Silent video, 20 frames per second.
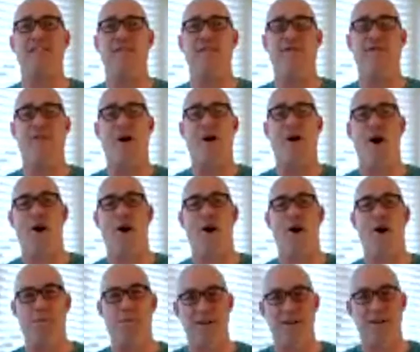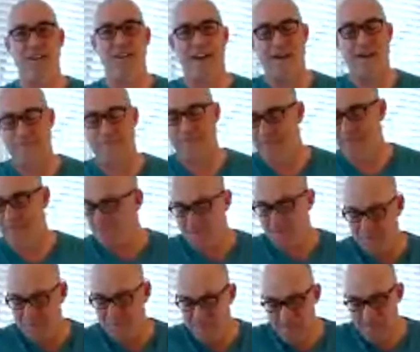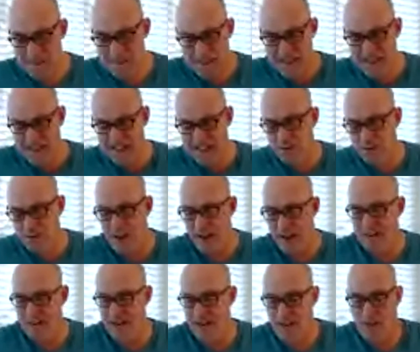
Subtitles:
fall. But it's fun,